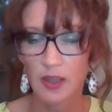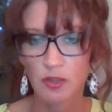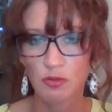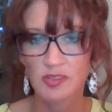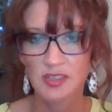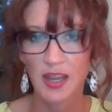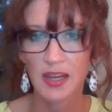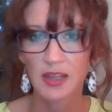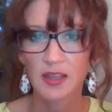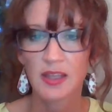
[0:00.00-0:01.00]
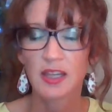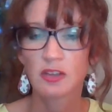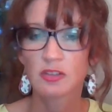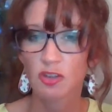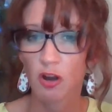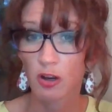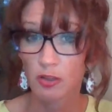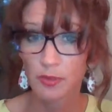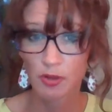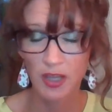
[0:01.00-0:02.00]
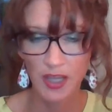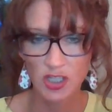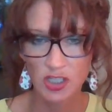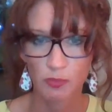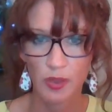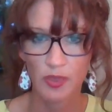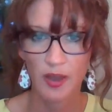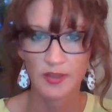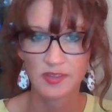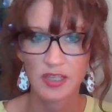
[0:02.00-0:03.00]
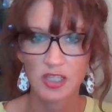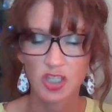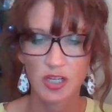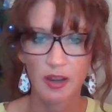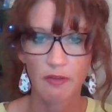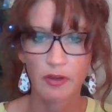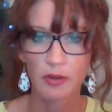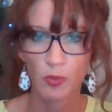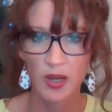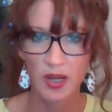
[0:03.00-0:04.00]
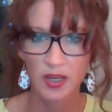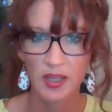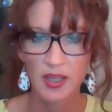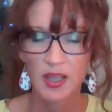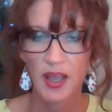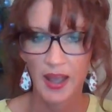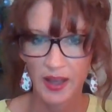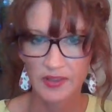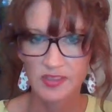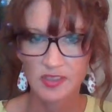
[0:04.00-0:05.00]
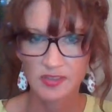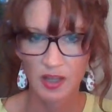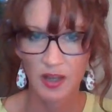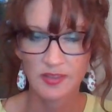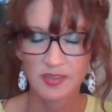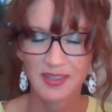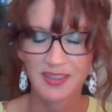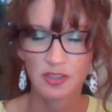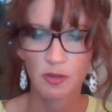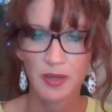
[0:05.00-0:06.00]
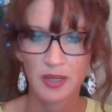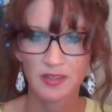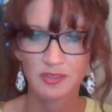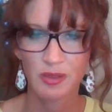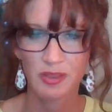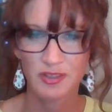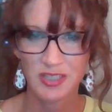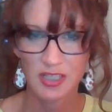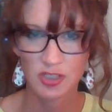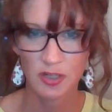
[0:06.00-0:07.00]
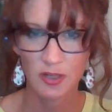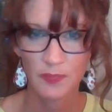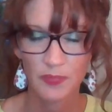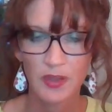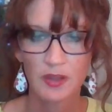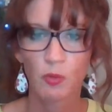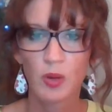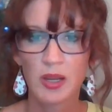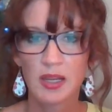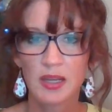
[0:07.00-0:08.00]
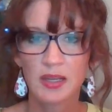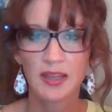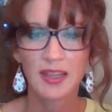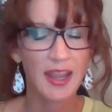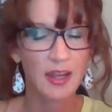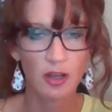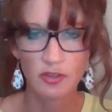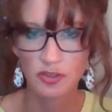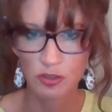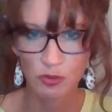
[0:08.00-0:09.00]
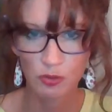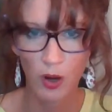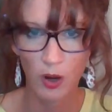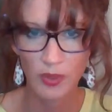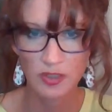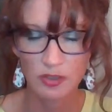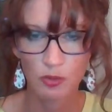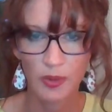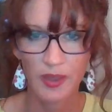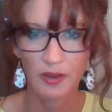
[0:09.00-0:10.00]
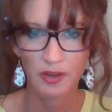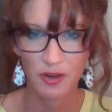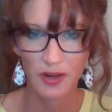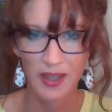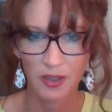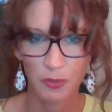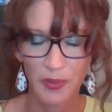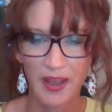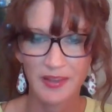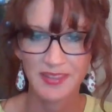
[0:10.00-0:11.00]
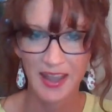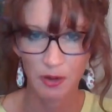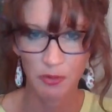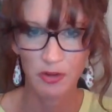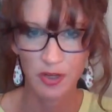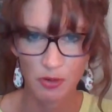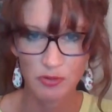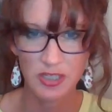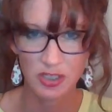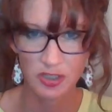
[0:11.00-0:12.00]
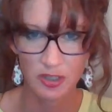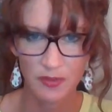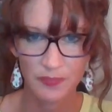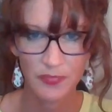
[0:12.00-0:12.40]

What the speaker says: that you stay in strong communication with us each and every week, as discussed in your meetings with your teacher. We cannot do what we do without your help as our co-teacher.